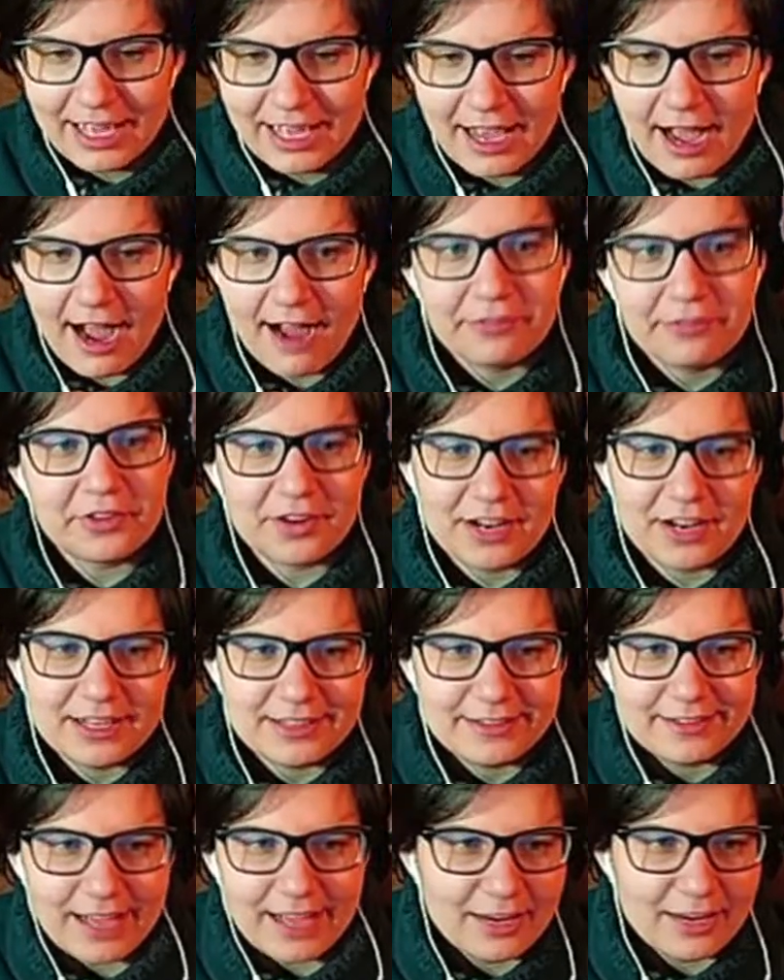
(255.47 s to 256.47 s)
After I'd
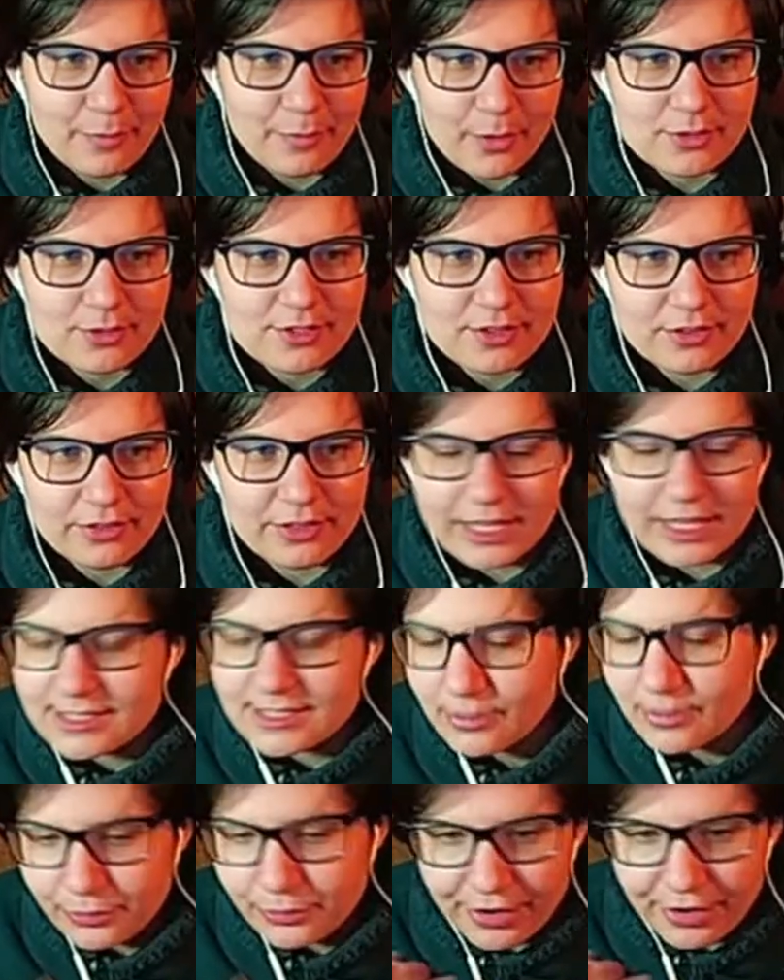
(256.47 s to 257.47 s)
done most of the things,
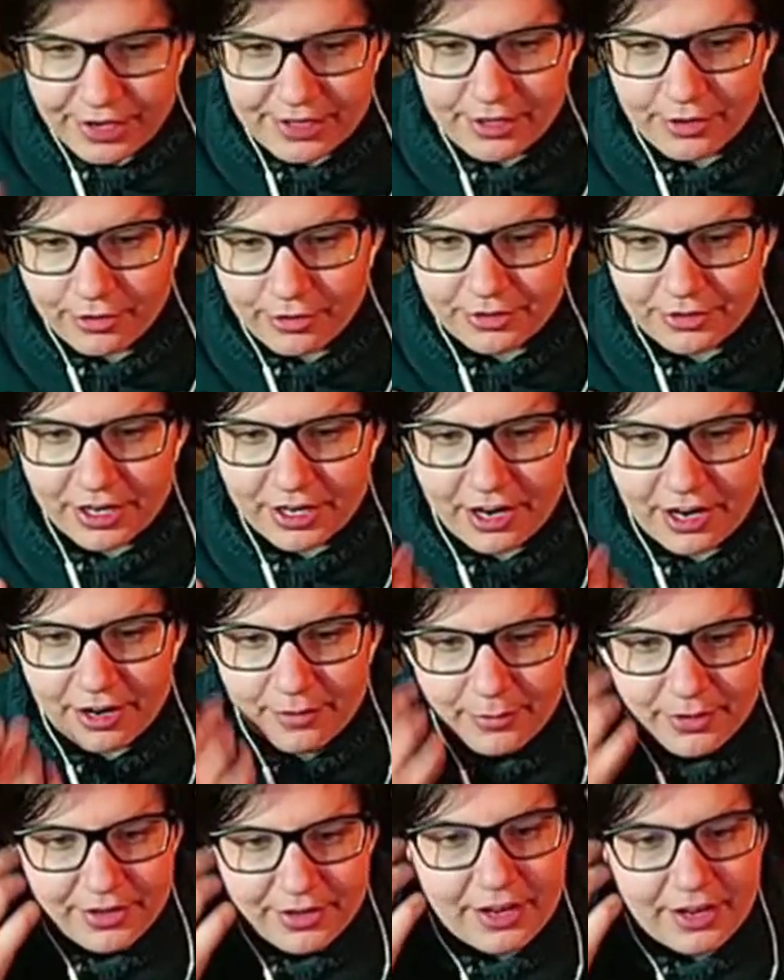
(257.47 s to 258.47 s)
upgraded all the
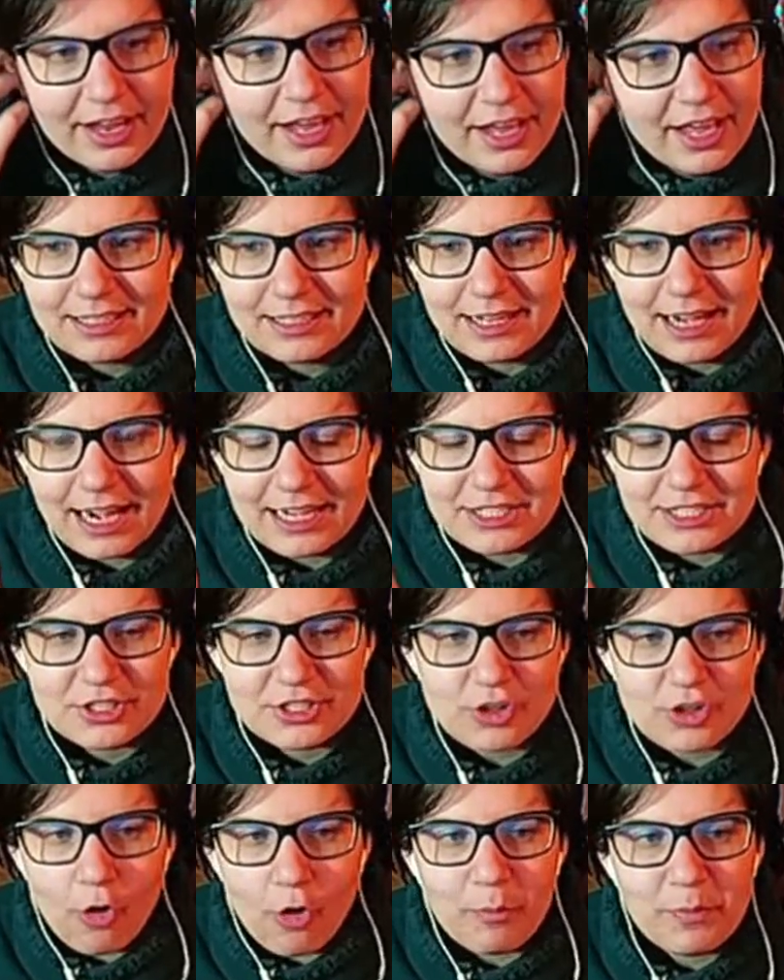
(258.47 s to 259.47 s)
armor, I just
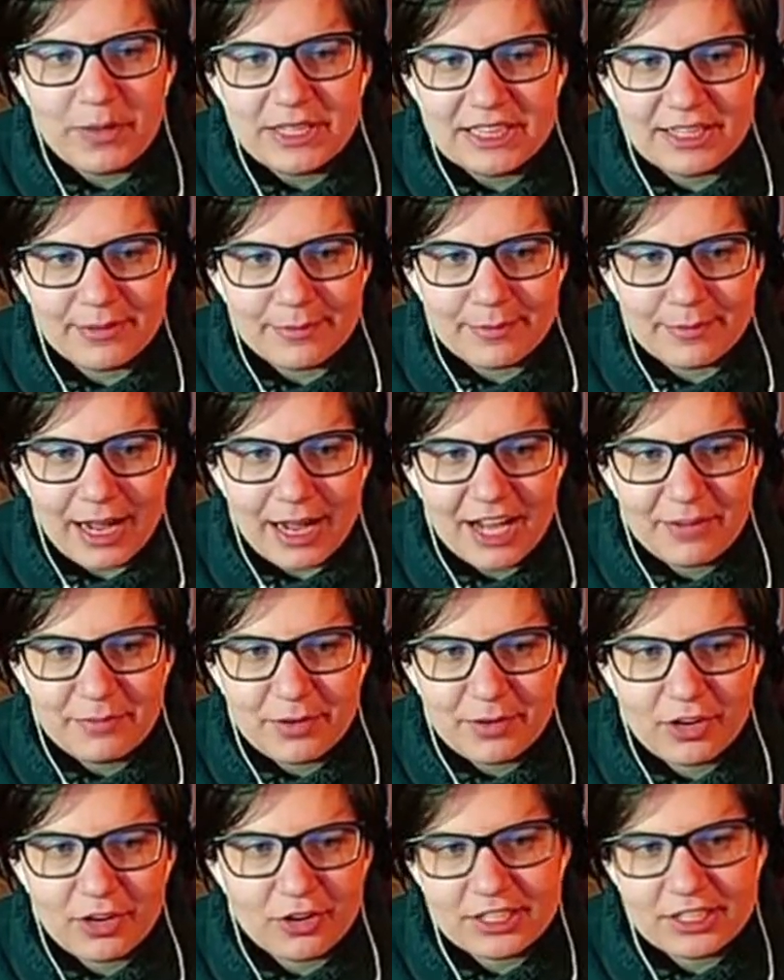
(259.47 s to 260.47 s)
opened the map,
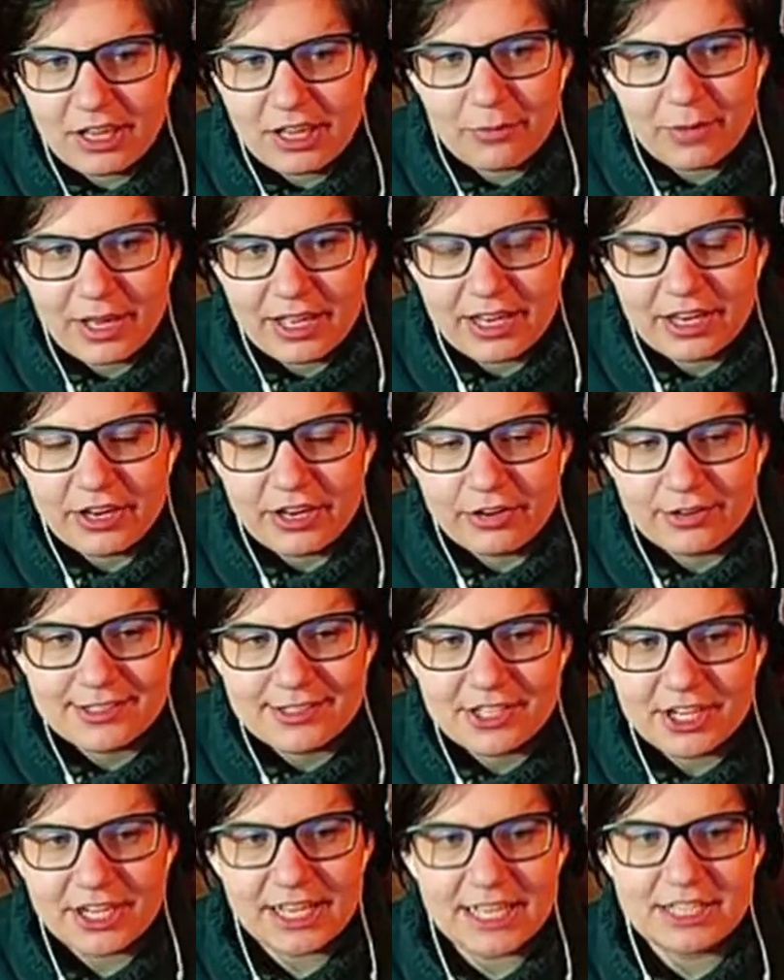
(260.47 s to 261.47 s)
looked at my hero's
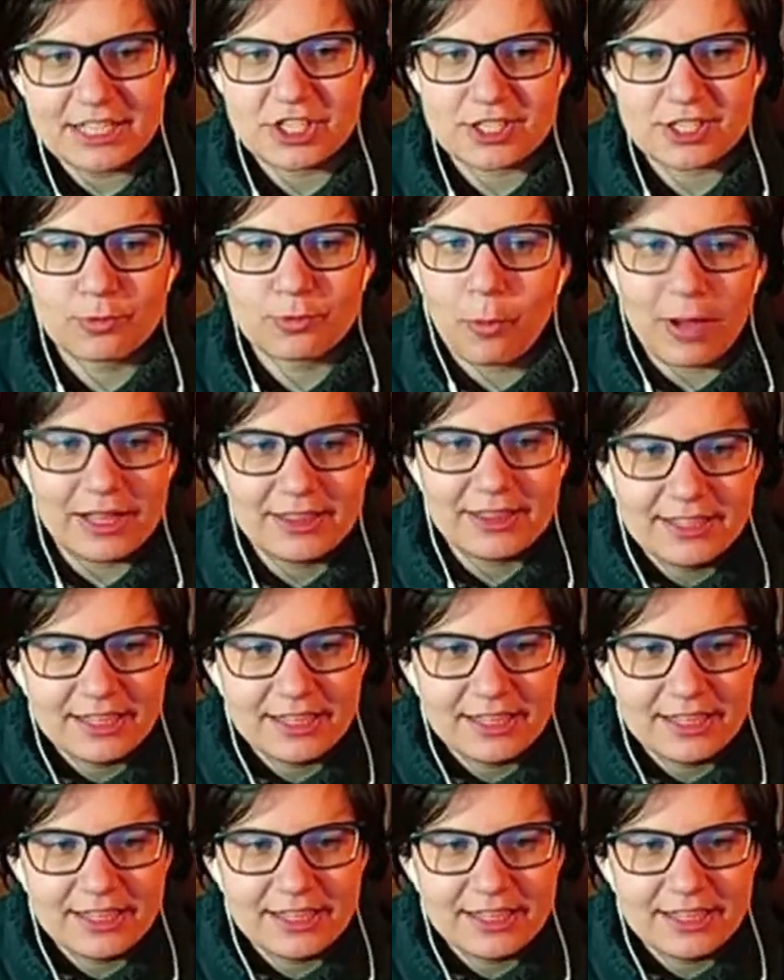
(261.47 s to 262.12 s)
journey, and just went in the